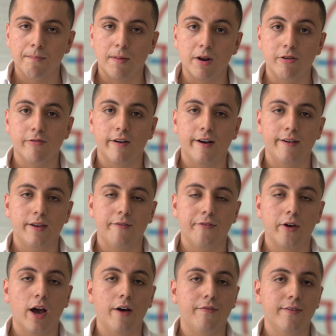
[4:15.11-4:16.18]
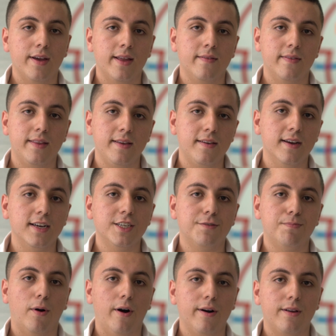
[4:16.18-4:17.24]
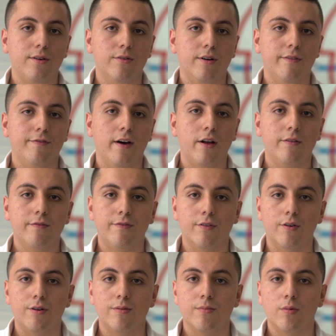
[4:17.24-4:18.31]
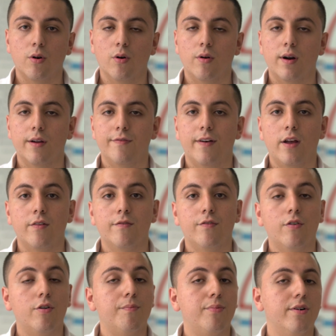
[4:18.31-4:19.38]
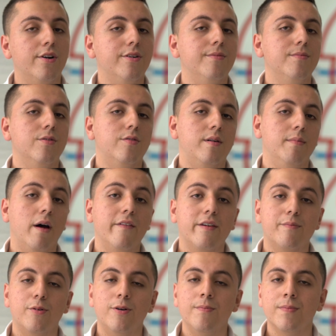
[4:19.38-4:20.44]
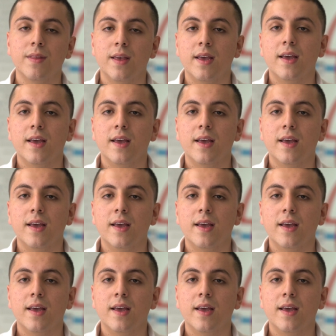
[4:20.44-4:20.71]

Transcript: But if you have a DJI Spark or a Phantom 4 or a Phantom 4 Pro or a Mavic Pro,